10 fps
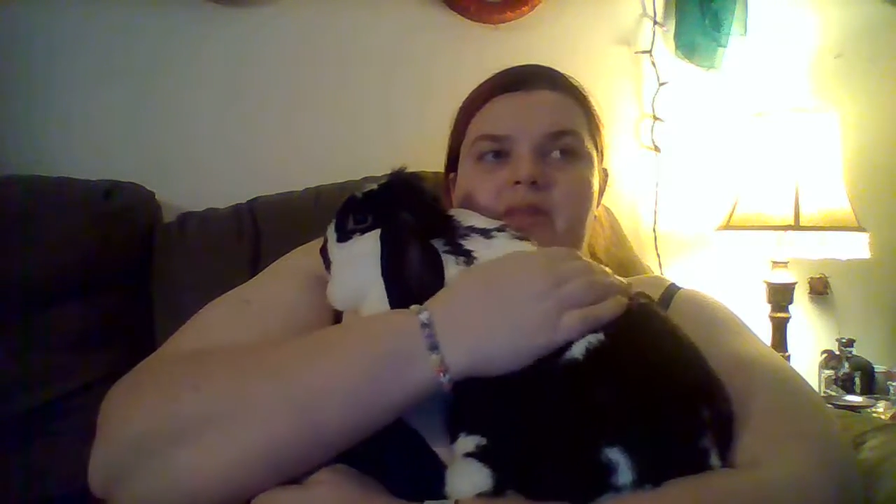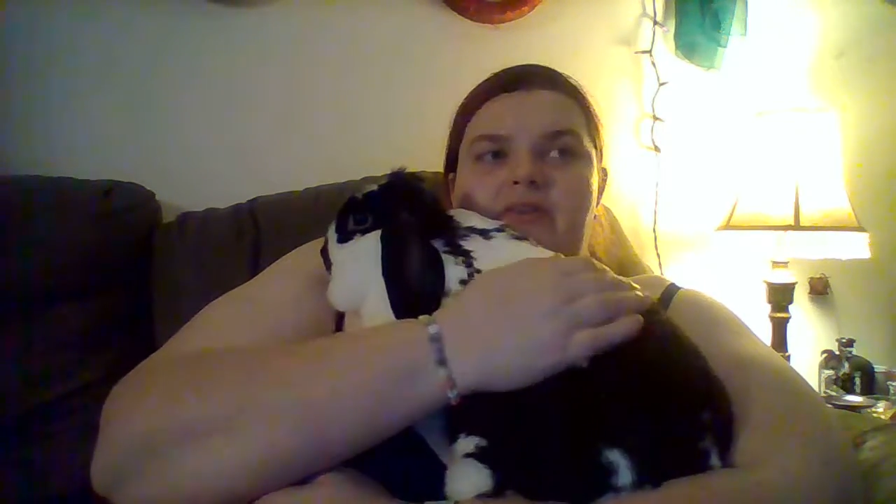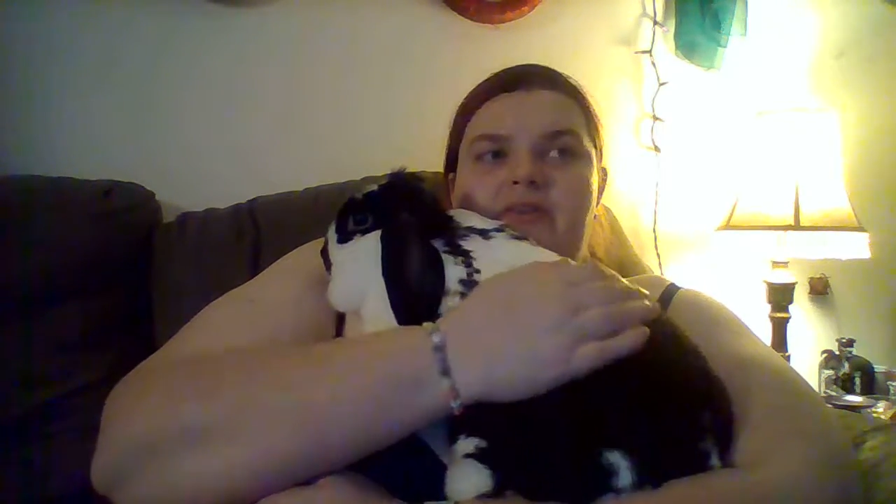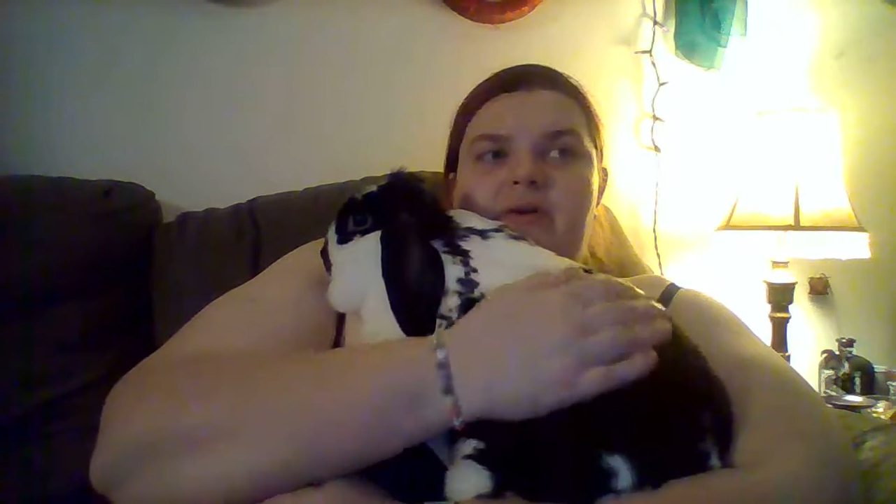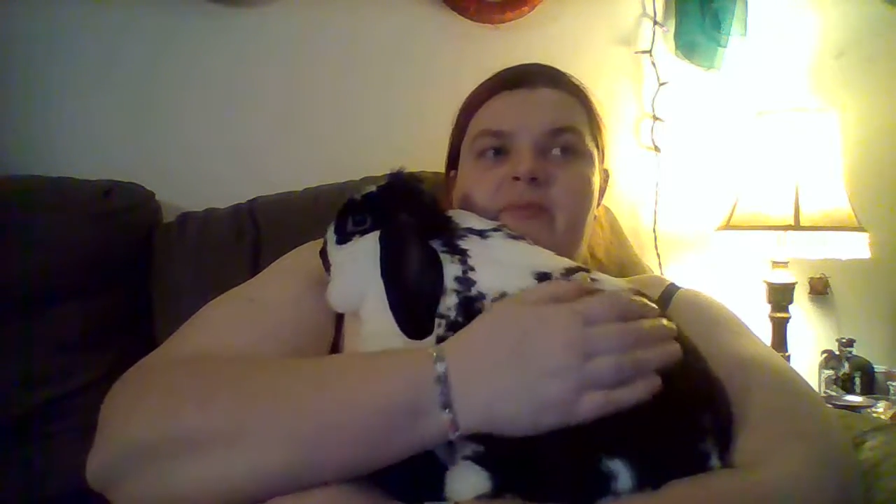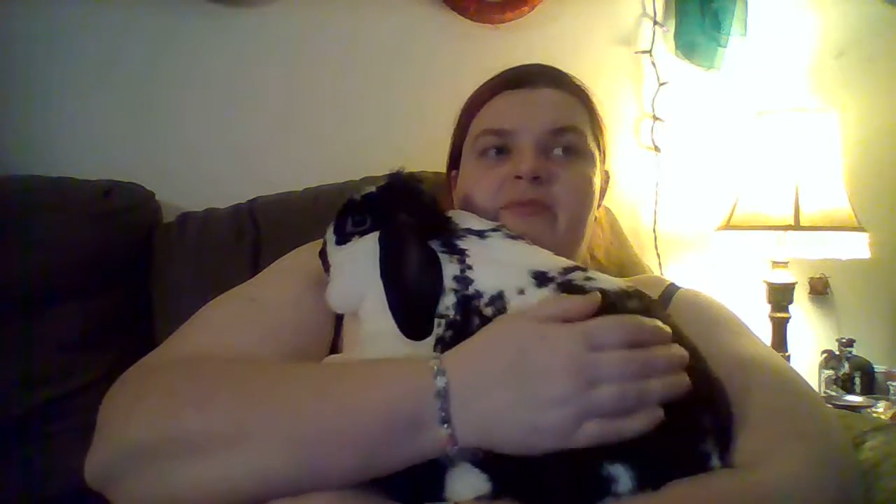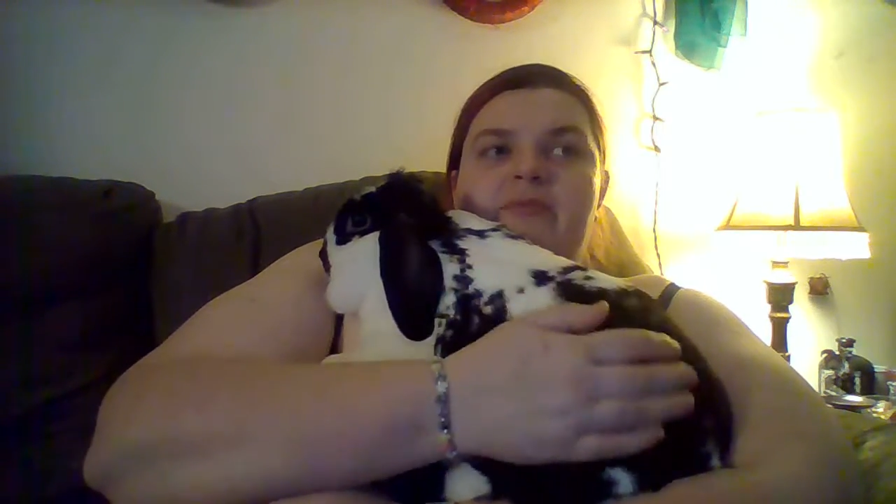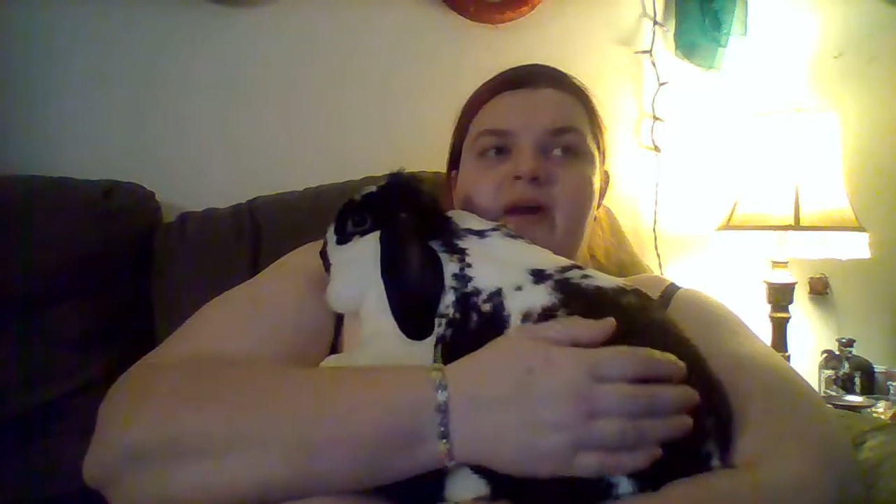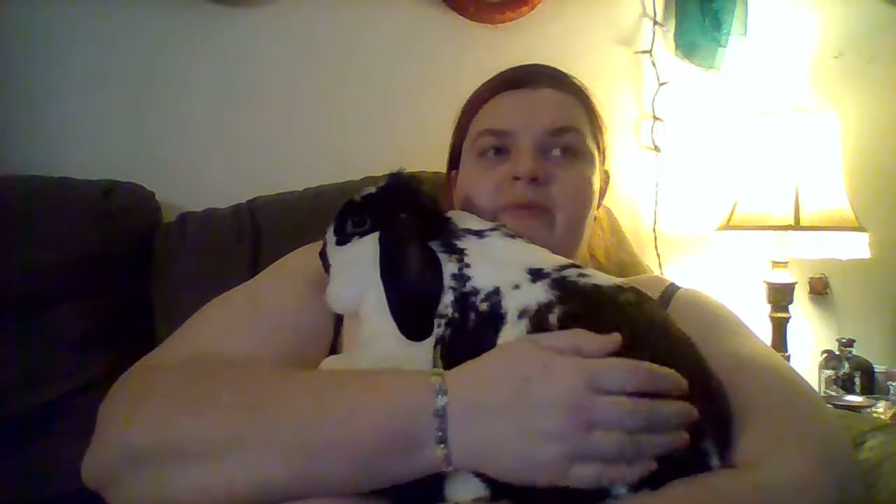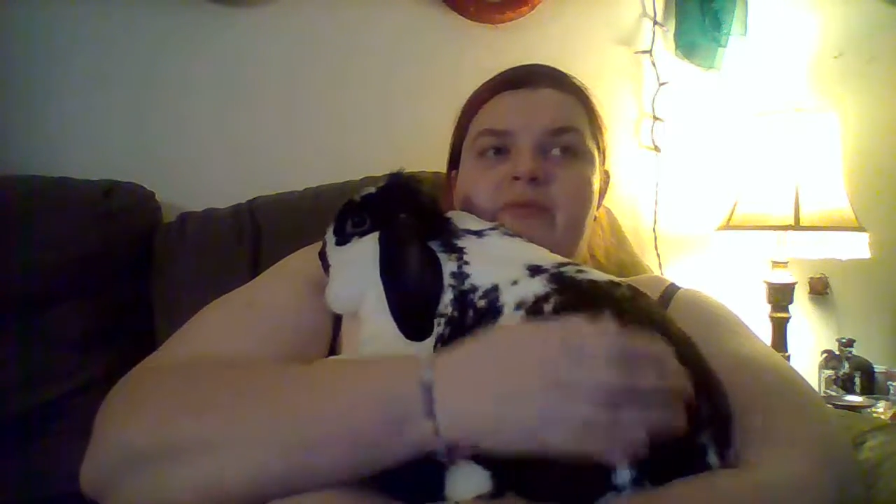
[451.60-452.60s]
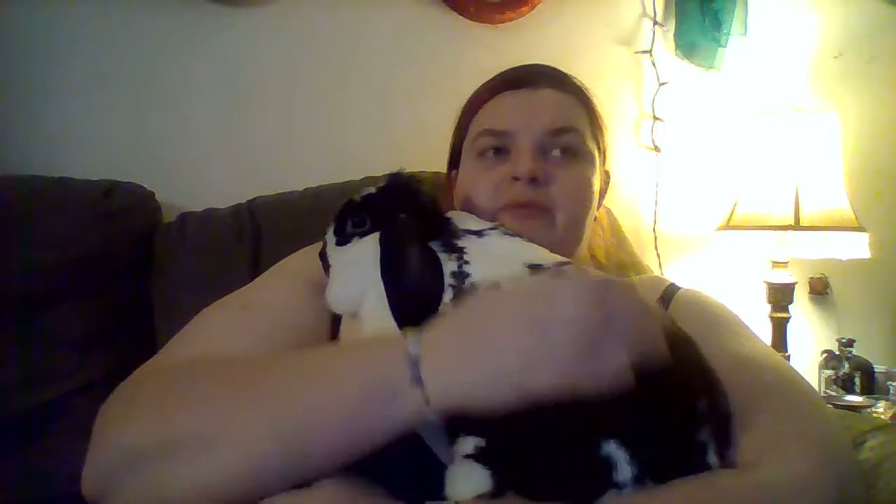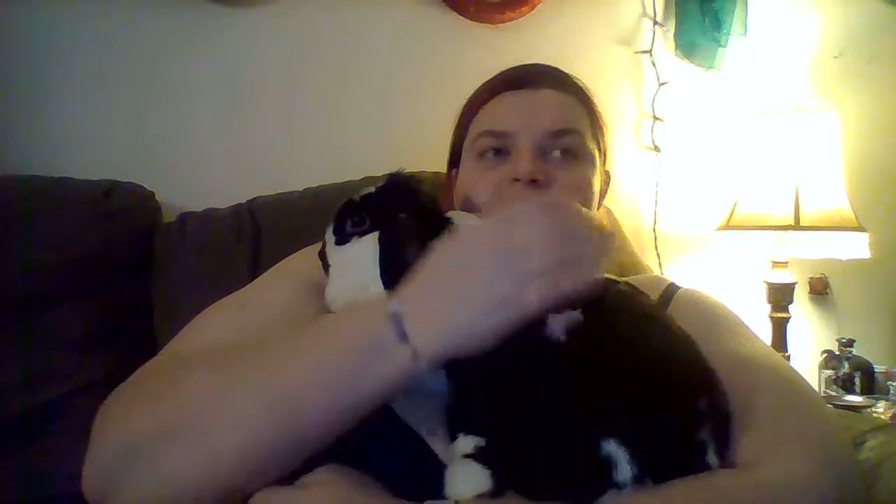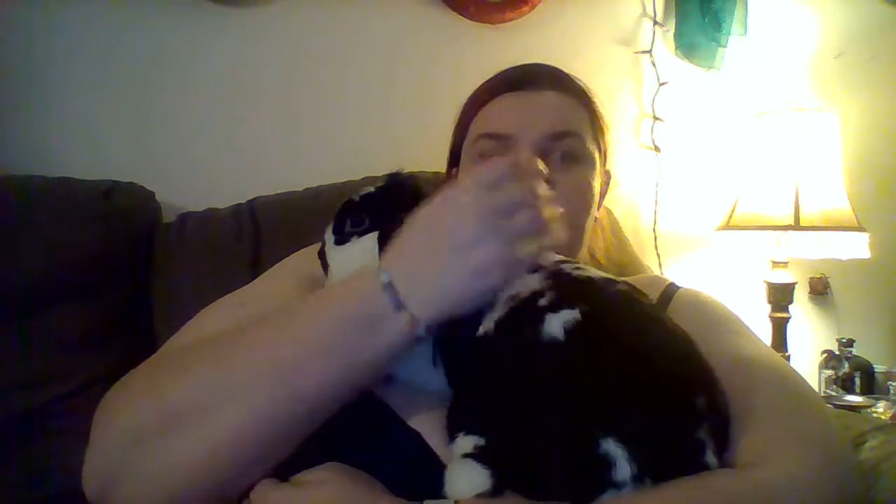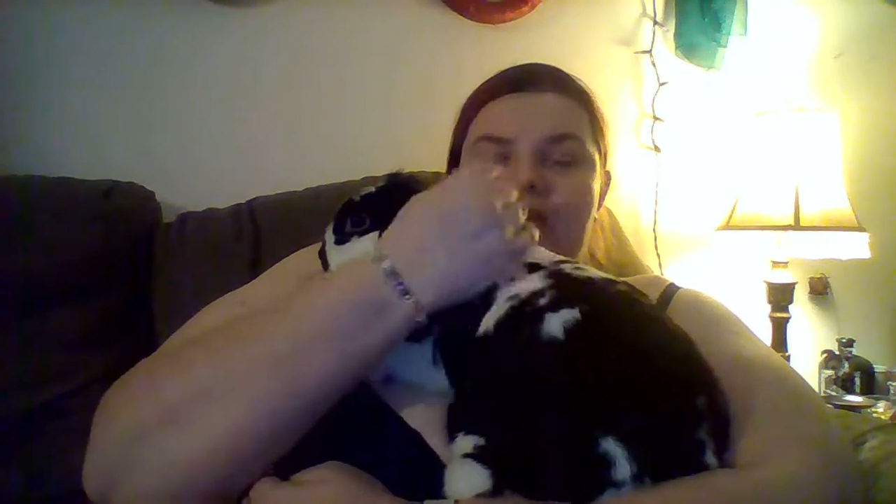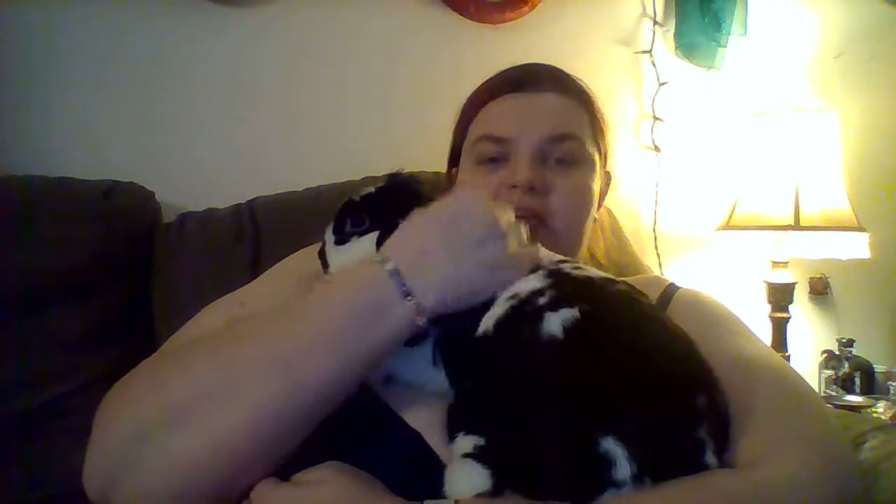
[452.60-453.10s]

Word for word: Some rabbits will like